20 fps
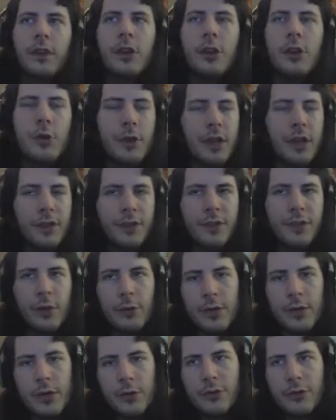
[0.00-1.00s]
You get
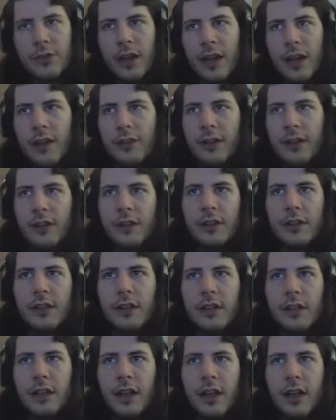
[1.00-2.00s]
so used to having
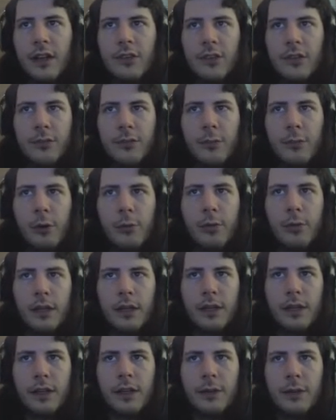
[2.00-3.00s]
the excess
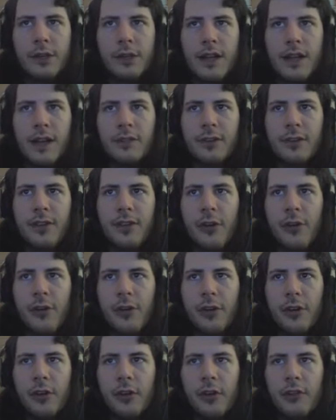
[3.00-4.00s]
mobility that when you have to
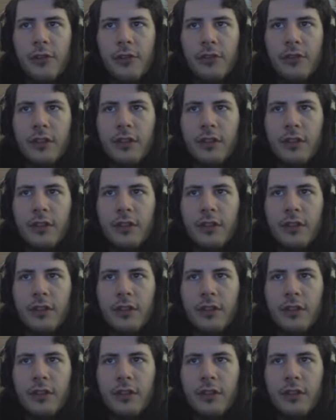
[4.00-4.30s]
turn it off...